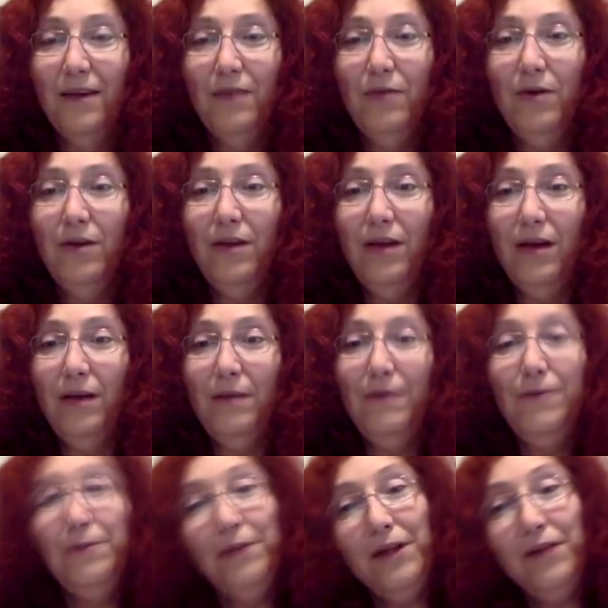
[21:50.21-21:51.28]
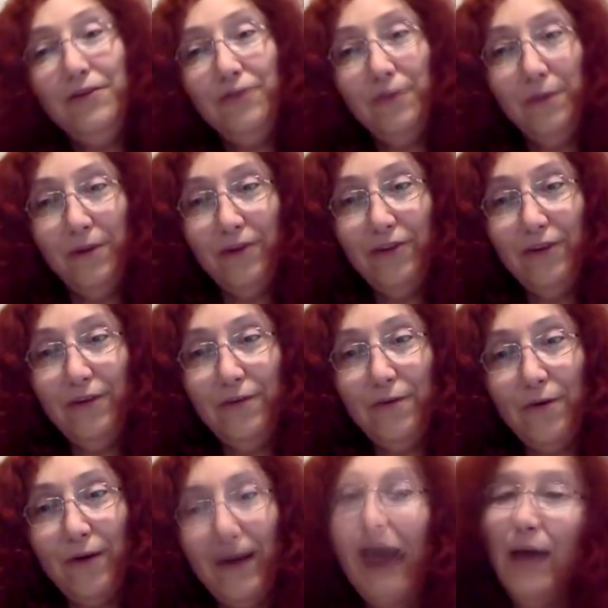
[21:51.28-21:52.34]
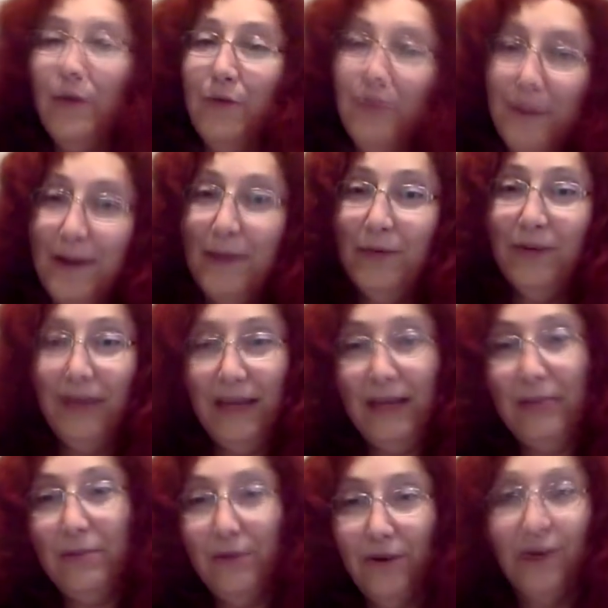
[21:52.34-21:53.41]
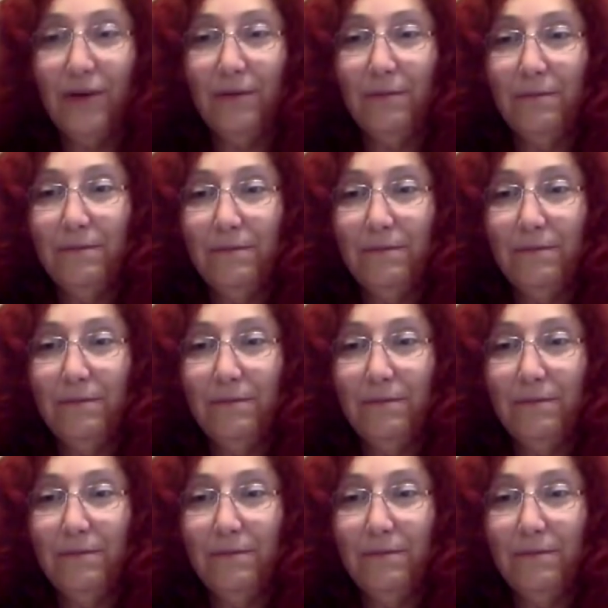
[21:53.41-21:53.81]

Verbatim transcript: Well, um, if you pledge for Bard's Tale four, I will be able to eat a burger.